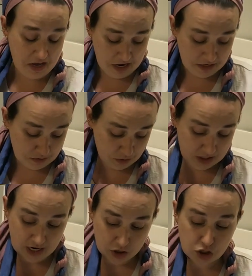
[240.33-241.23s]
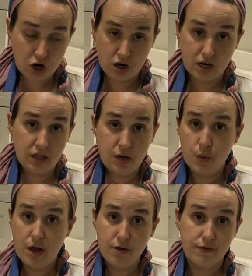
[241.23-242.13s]
it stays shockingly
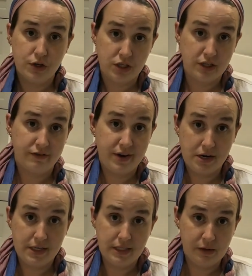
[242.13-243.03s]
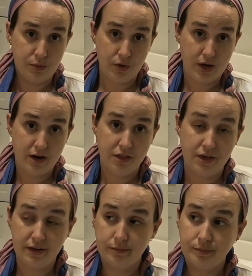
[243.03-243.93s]
well for just a very simple kind of
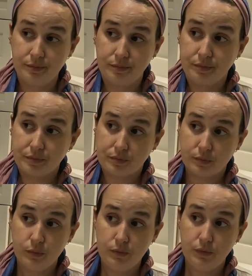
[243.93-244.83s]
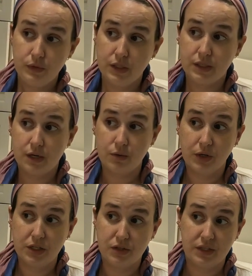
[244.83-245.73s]
thing. So we're
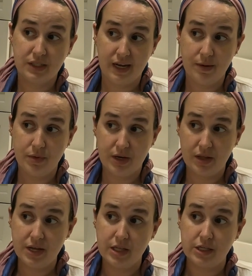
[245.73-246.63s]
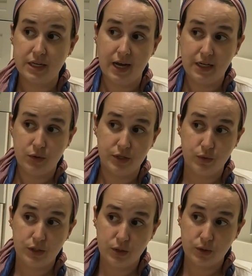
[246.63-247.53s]
gonna do the same thing on the other side. Twist,
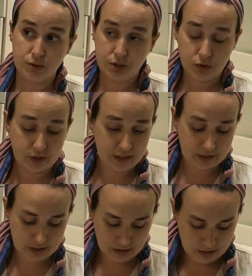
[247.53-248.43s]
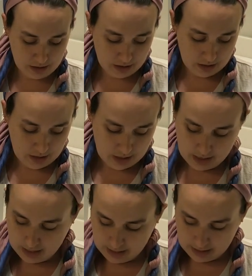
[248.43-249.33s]
twist, twist, twist, twist.
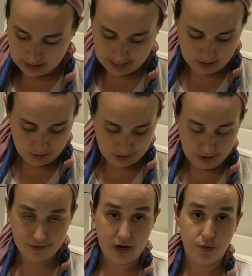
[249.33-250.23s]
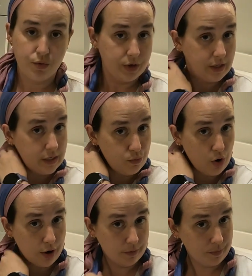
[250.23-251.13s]
Now, if I were really
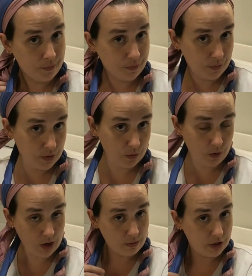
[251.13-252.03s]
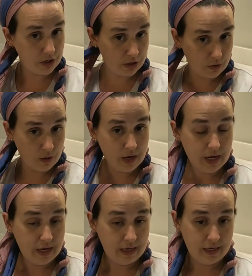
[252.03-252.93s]
smart, what I would do
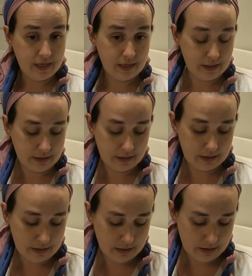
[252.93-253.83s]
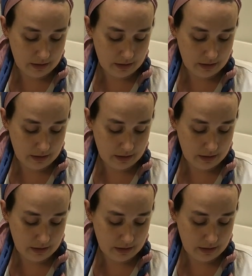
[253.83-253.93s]
is